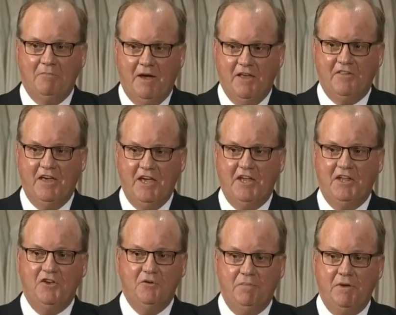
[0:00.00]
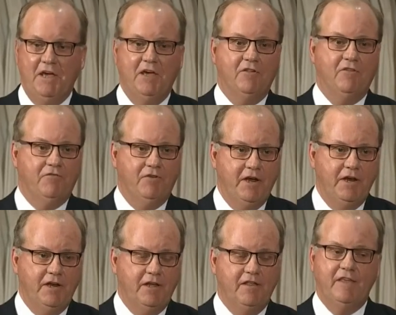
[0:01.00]
by saying UPS Freight
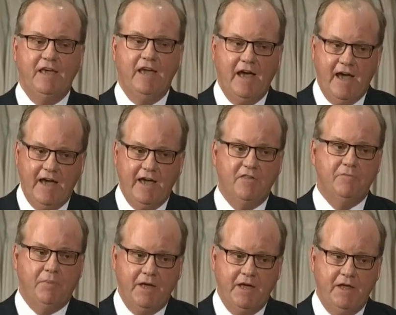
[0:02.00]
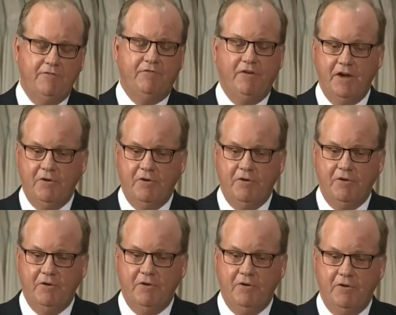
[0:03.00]
is the highest paid freight
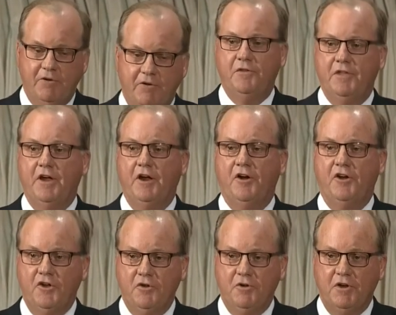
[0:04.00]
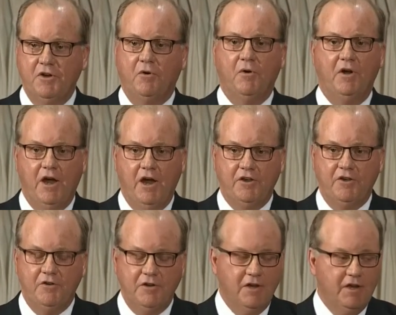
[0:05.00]
workers, whether they are union or
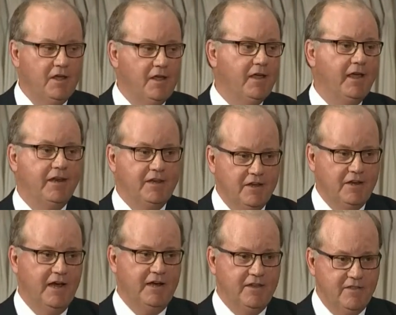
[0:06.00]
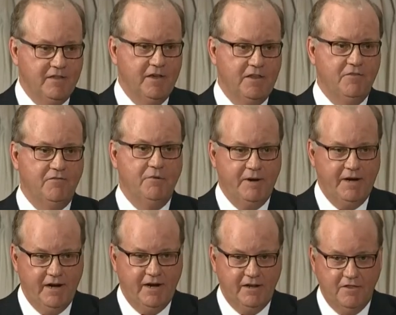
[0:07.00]
non-union, in the United States of
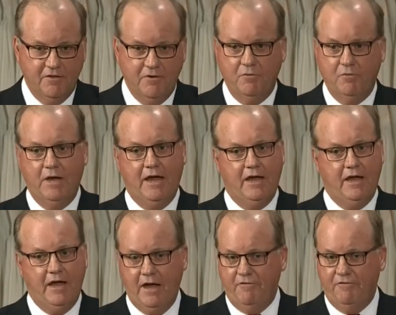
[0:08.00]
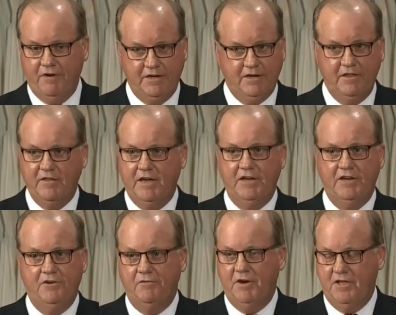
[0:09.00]
America. So how Fred can say it
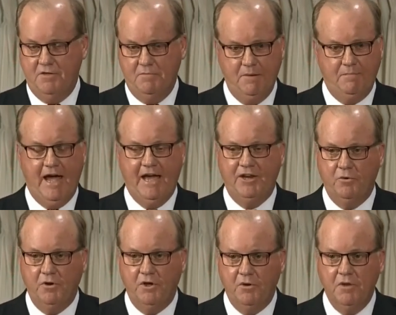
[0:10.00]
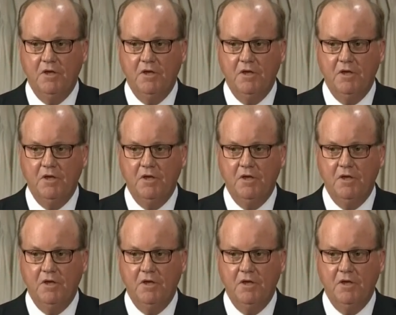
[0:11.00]
didn't raise them up, I don't know.